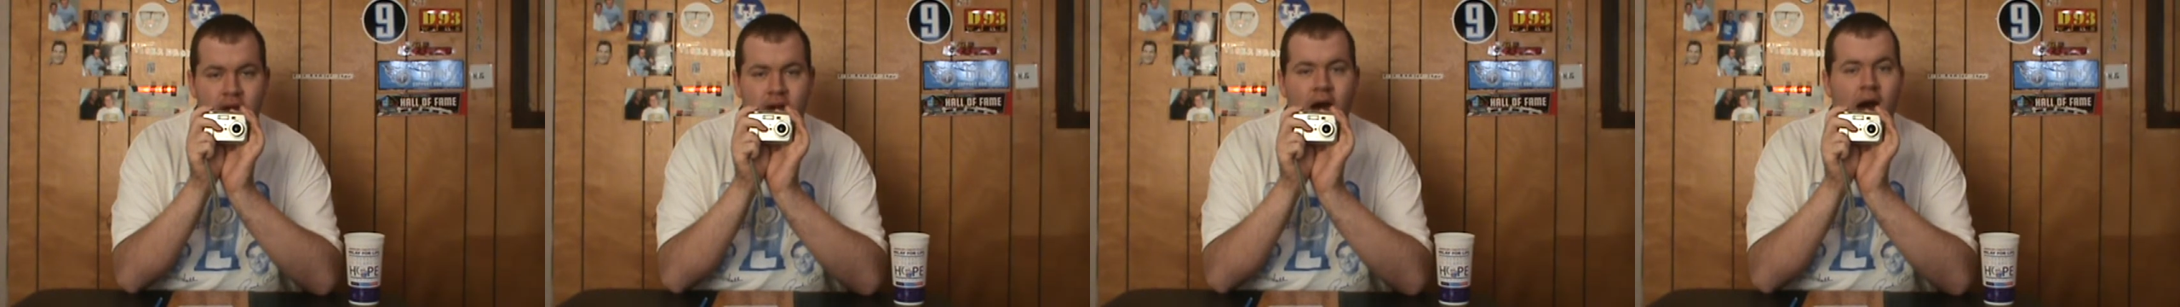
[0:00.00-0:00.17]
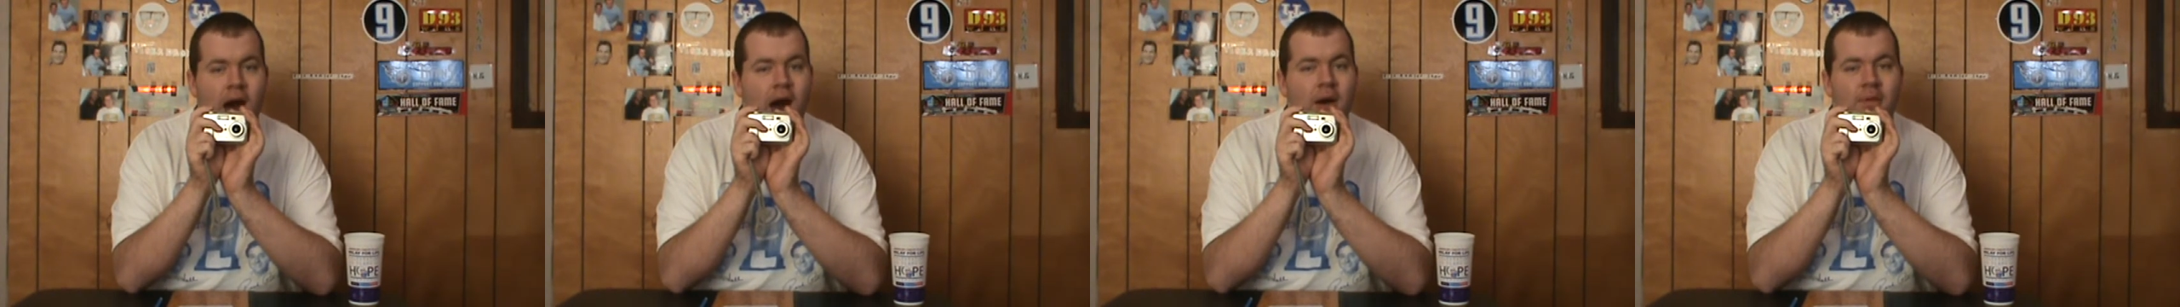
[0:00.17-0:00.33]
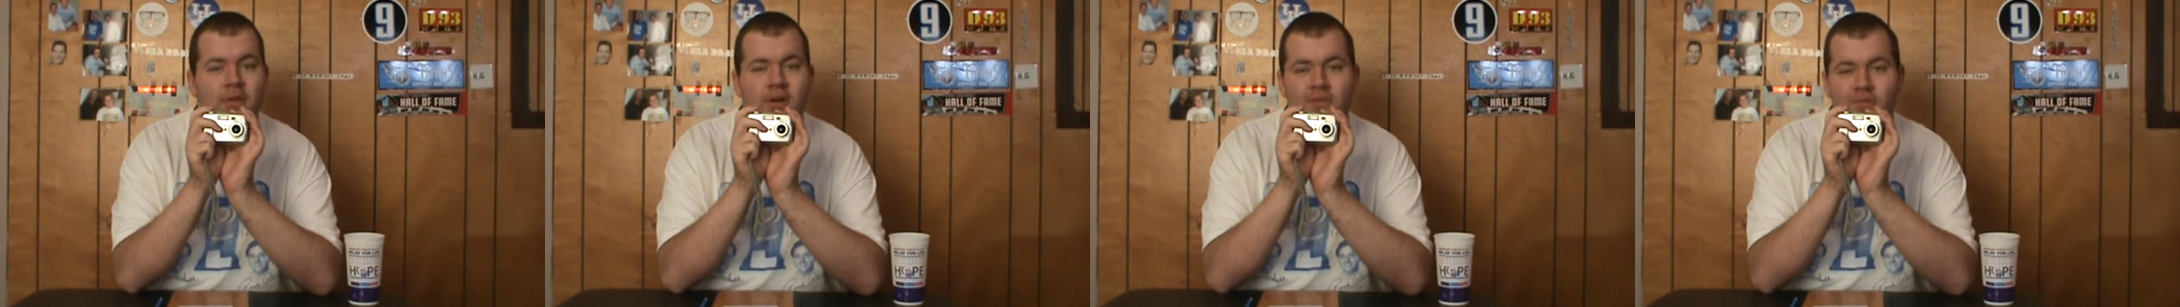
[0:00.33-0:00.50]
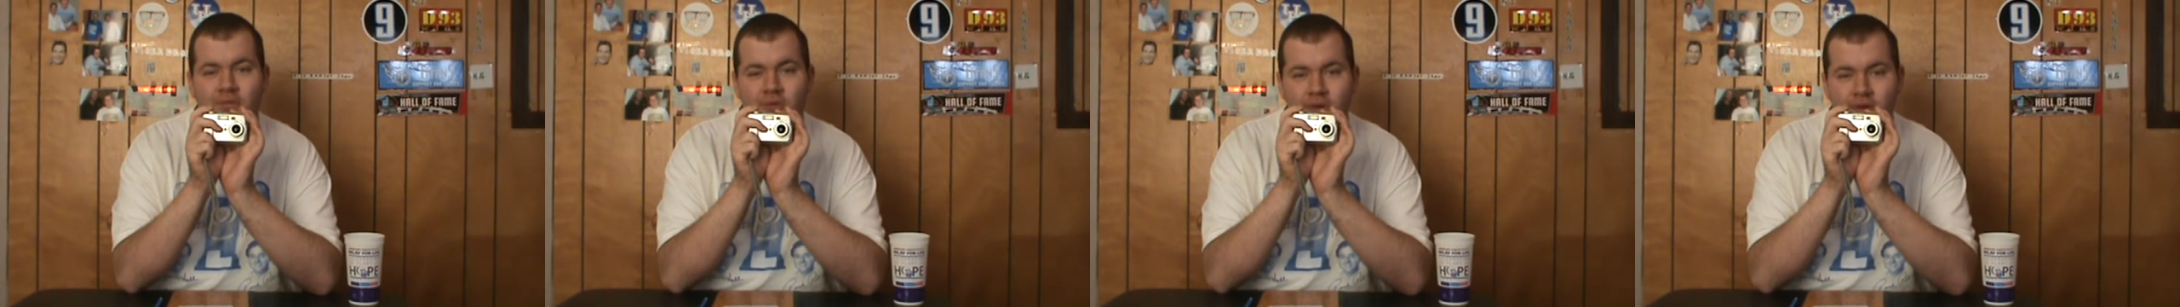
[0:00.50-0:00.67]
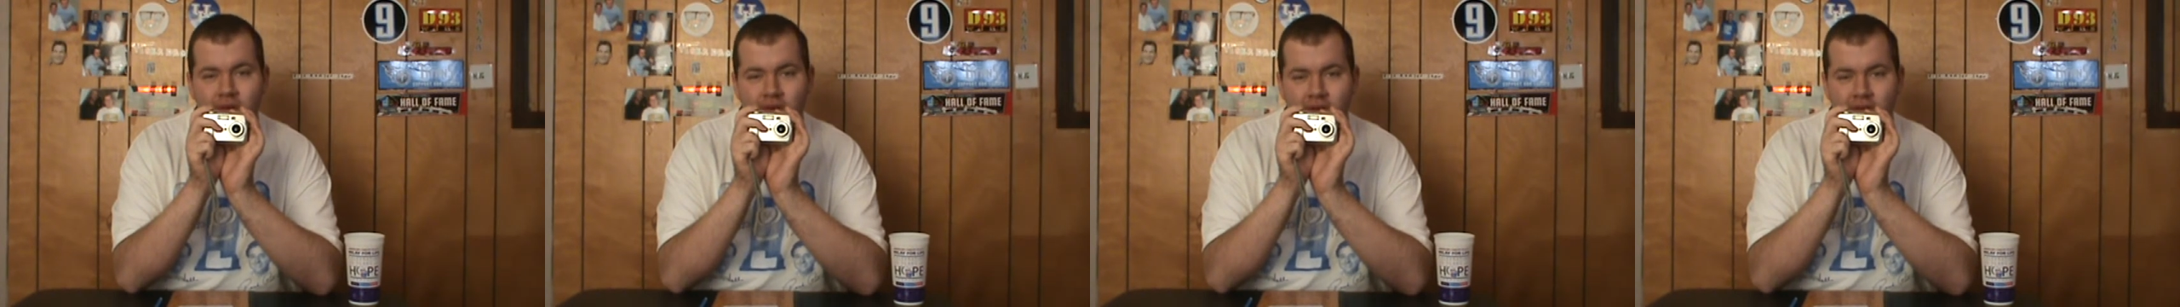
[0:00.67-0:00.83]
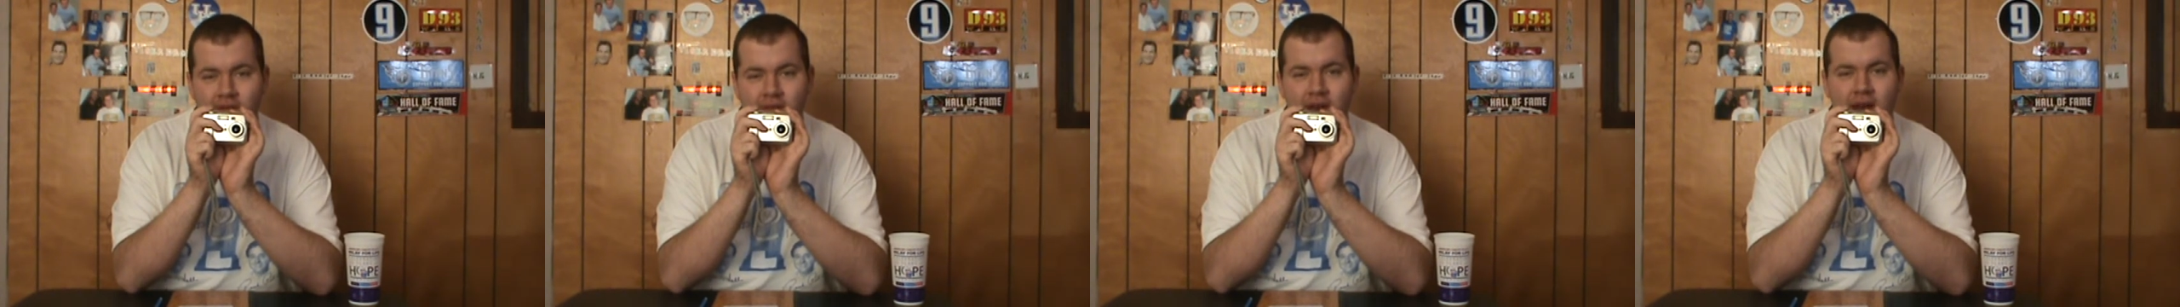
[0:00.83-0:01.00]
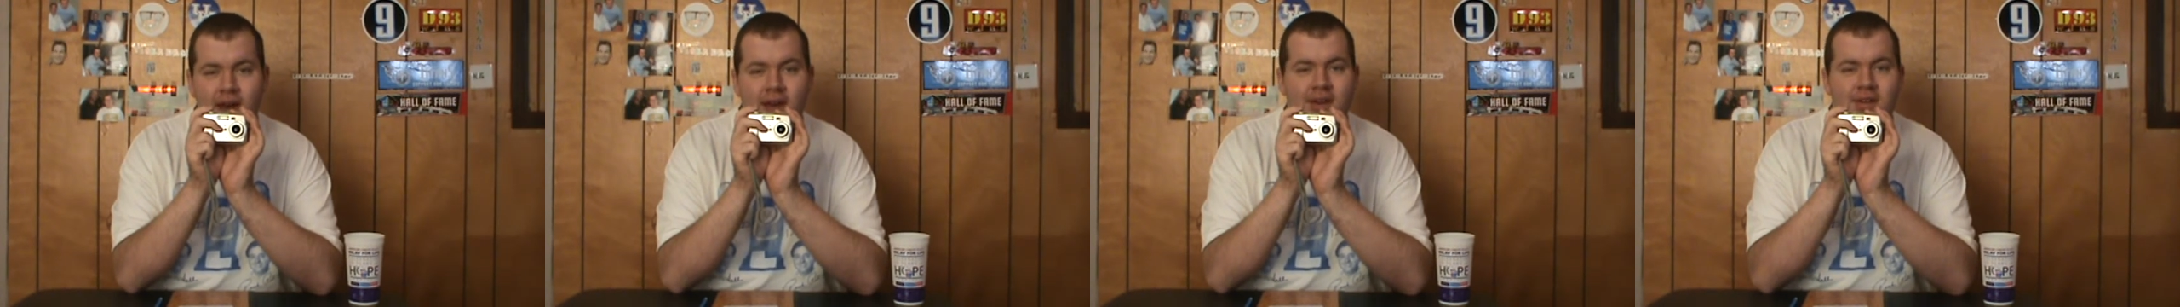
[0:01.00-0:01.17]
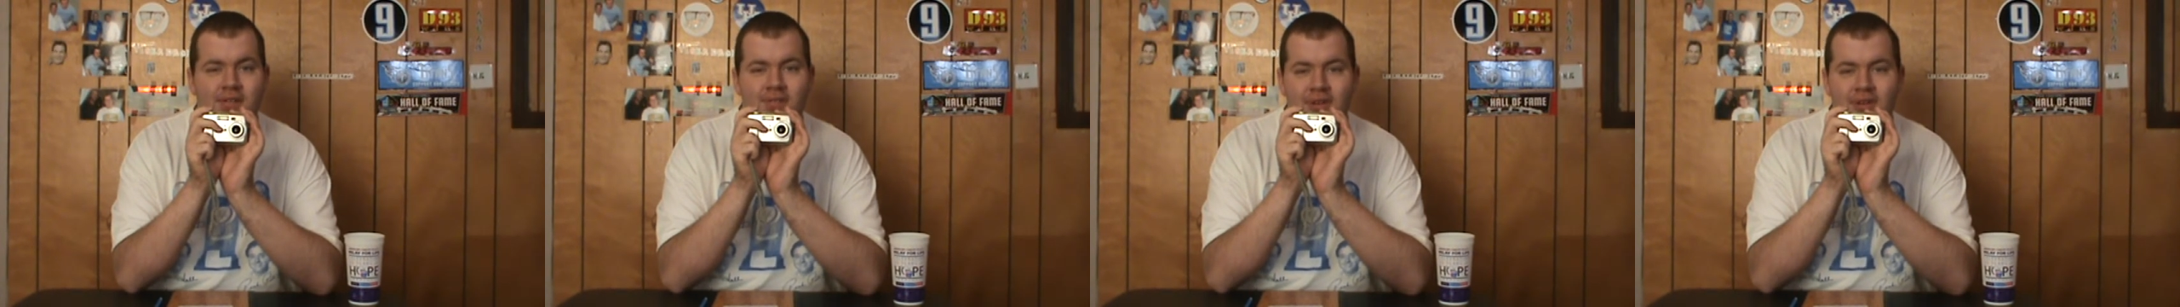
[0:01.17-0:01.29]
I look forward to seeing you